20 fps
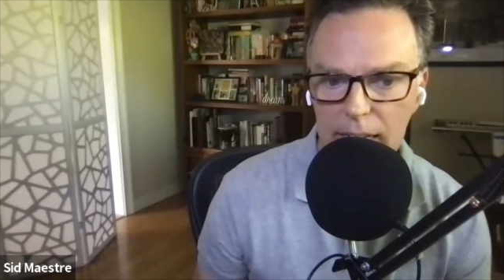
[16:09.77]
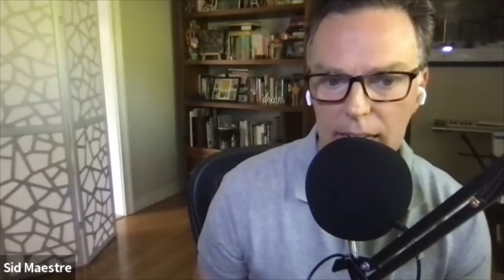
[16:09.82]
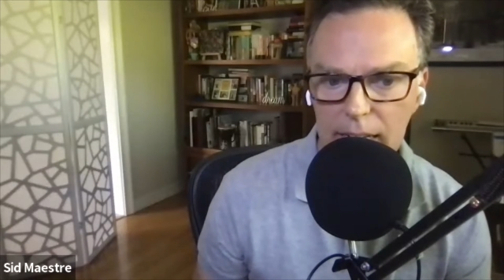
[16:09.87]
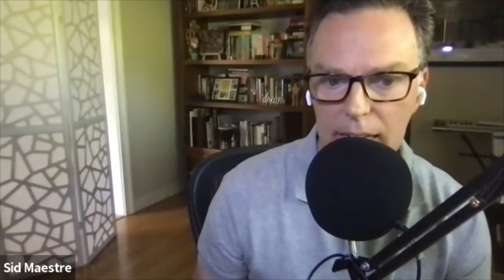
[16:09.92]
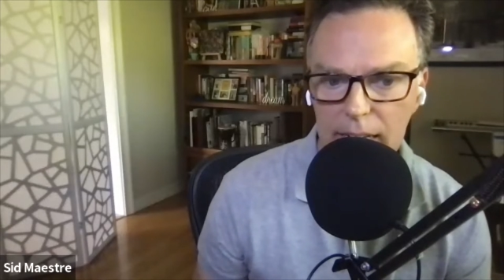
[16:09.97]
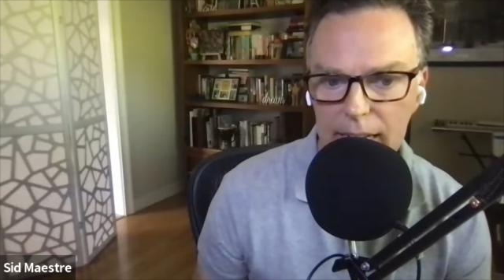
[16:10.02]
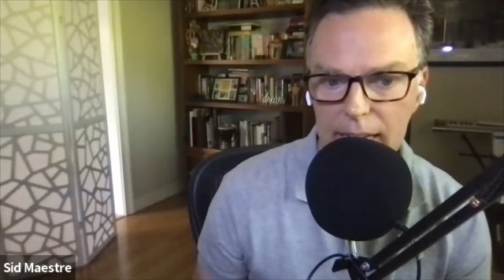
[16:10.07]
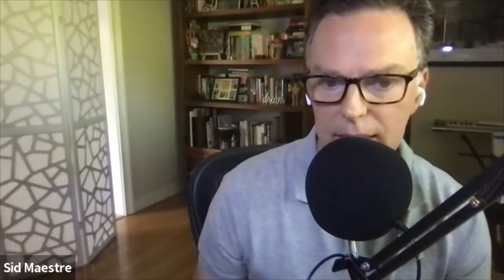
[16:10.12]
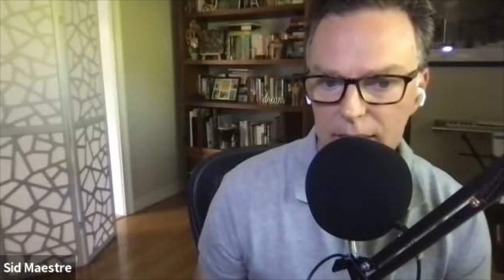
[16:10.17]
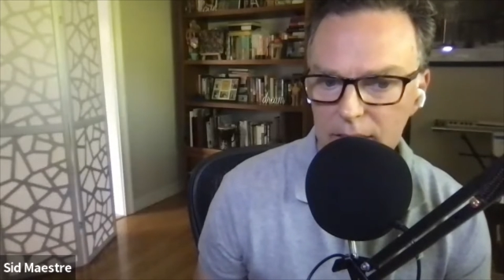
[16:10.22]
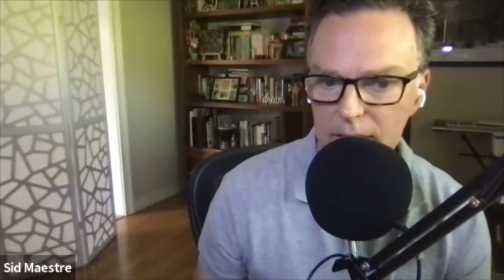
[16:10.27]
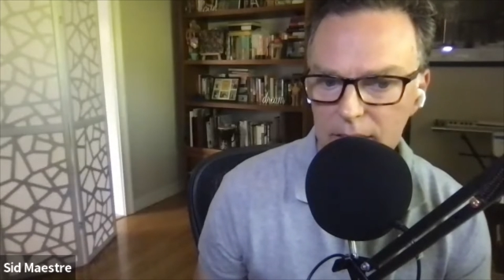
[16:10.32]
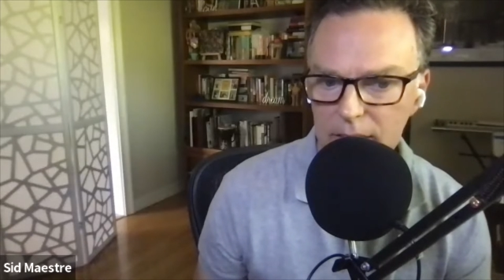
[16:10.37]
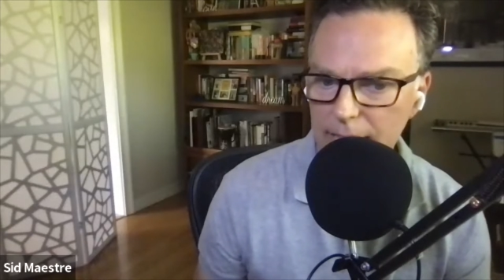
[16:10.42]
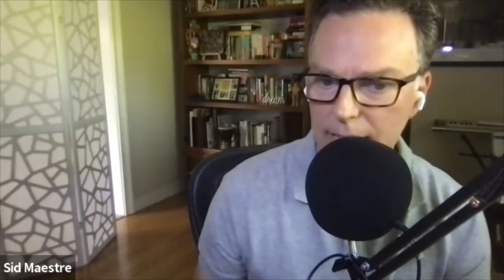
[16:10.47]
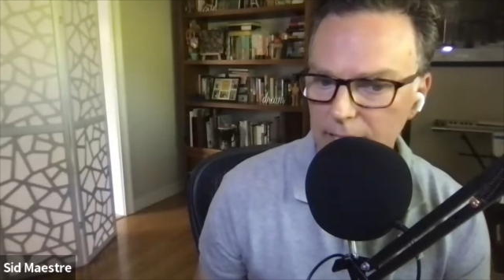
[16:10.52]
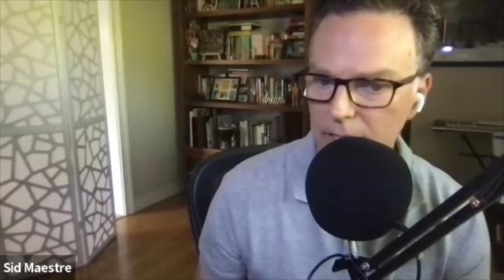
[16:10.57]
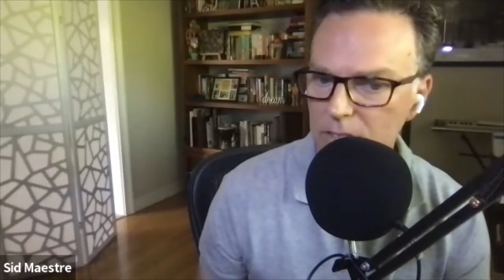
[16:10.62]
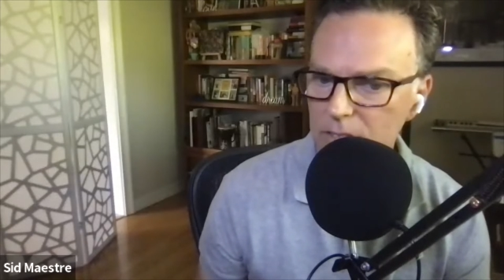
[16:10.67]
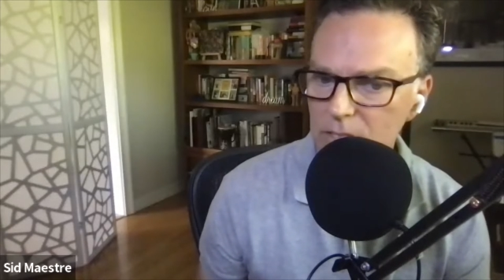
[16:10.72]
and
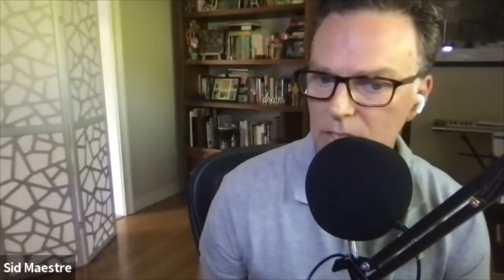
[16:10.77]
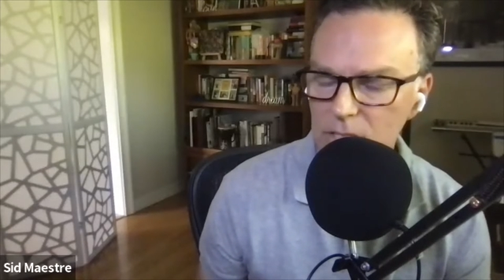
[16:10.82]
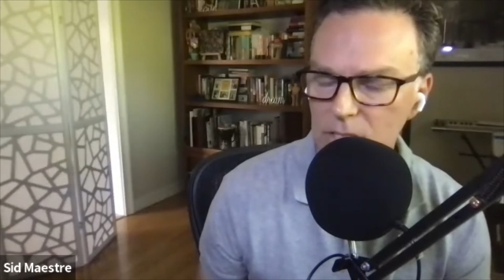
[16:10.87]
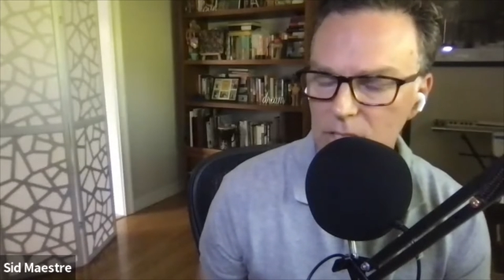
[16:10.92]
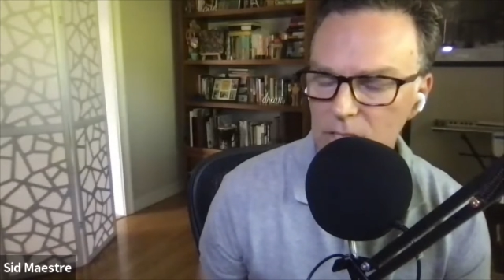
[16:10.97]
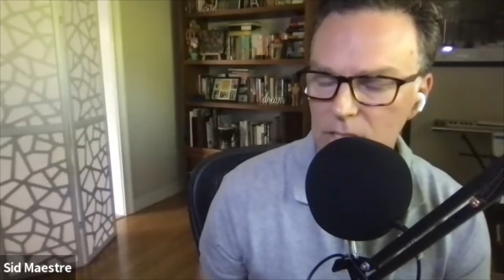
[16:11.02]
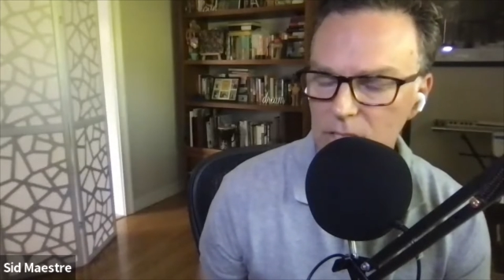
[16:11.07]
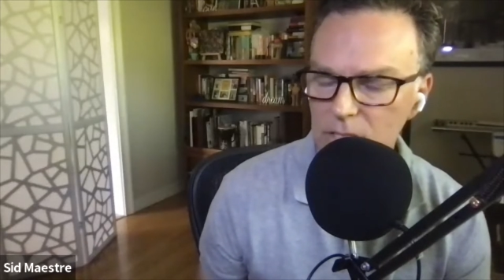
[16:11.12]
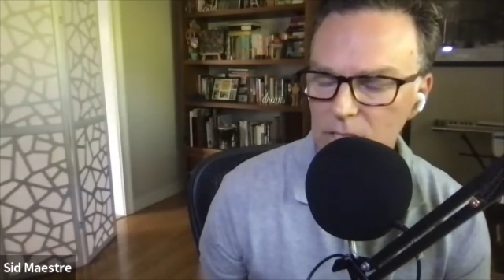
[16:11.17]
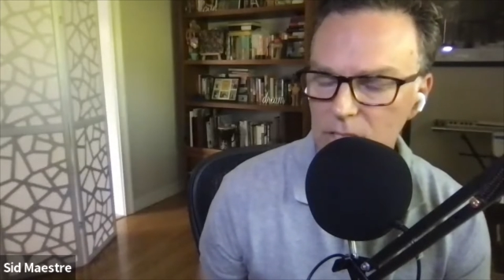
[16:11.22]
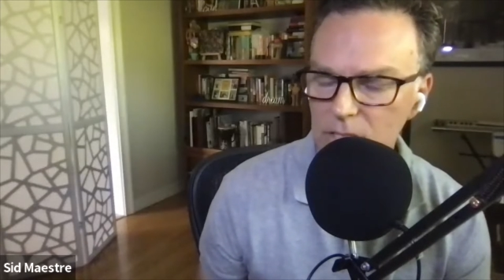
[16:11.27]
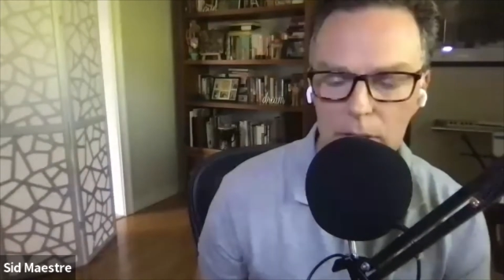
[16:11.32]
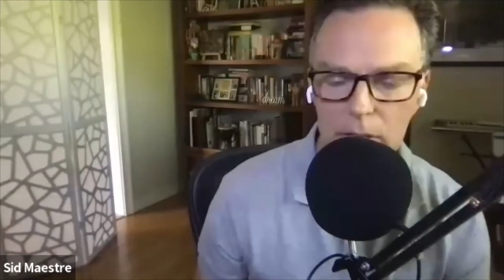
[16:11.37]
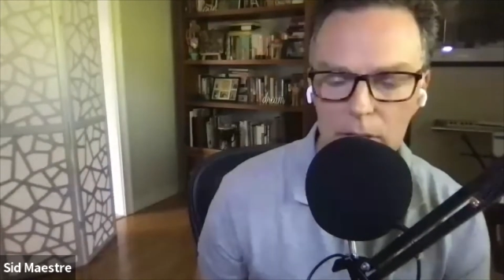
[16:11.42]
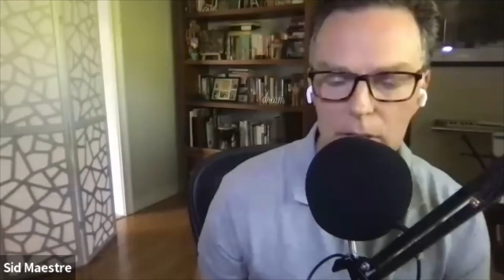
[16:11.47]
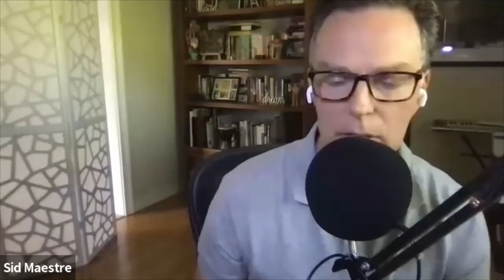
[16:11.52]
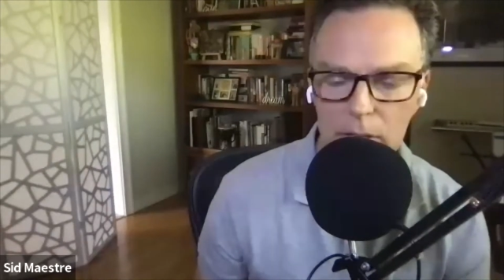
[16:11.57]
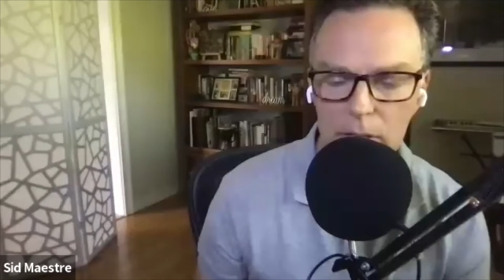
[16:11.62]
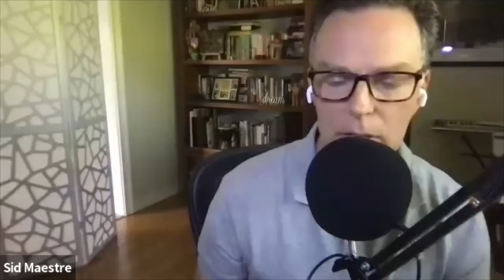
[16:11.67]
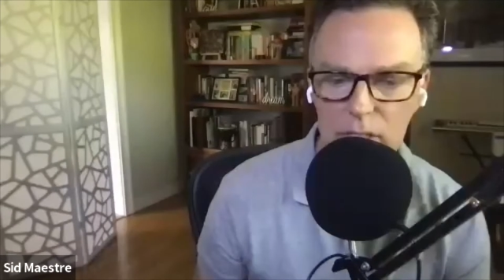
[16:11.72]
talented
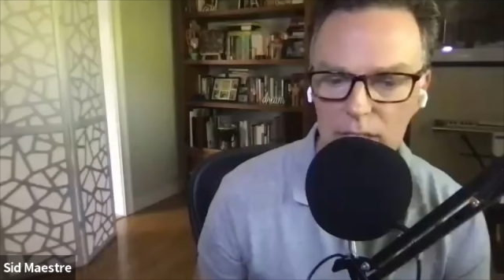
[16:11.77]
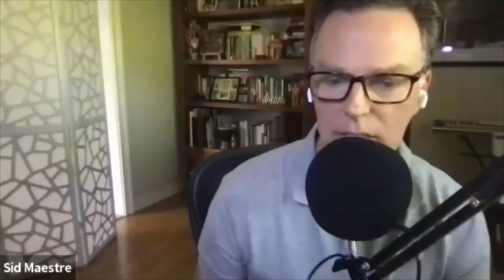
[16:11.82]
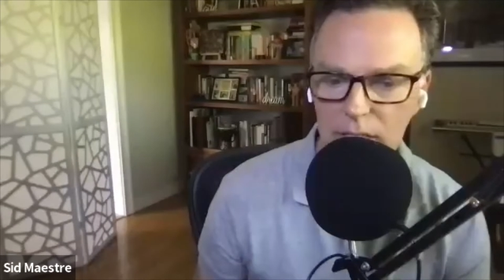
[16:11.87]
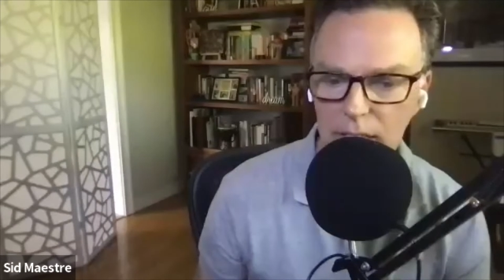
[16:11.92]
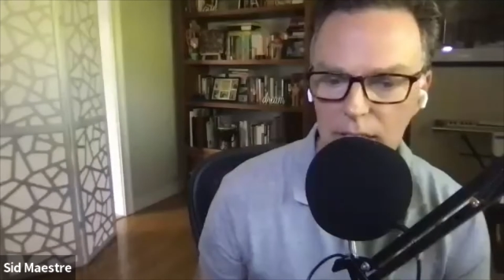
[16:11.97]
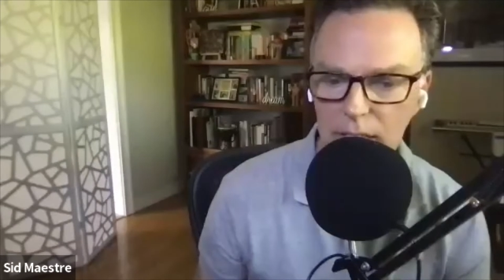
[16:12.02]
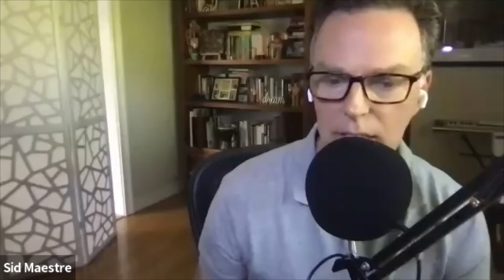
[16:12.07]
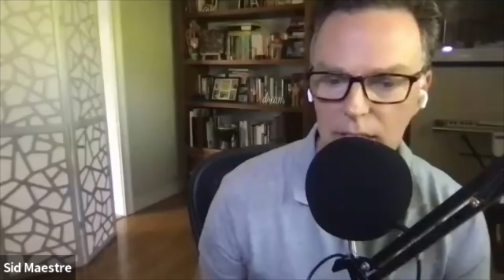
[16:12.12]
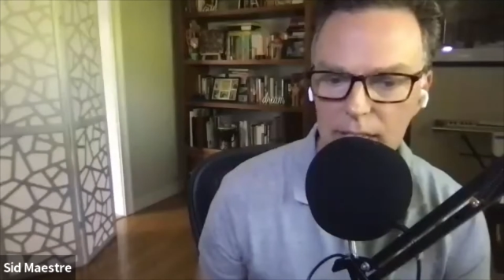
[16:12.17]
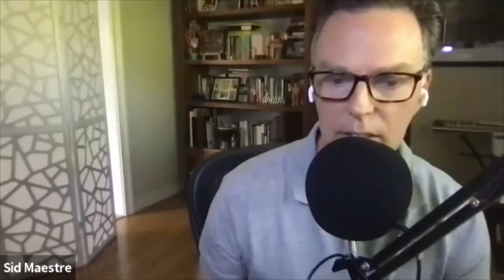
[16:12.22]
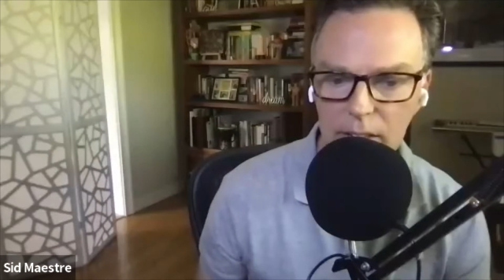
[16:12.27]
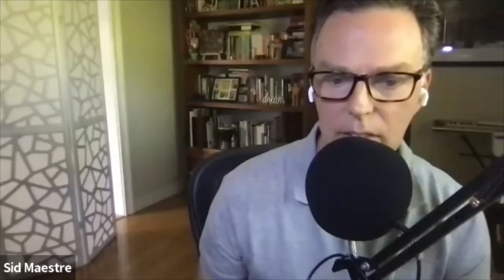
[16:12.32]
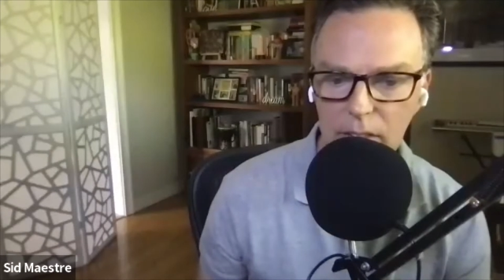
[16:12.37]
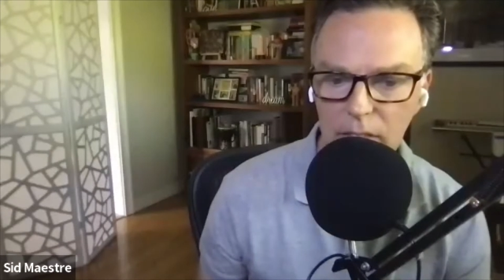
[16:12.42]
developers, like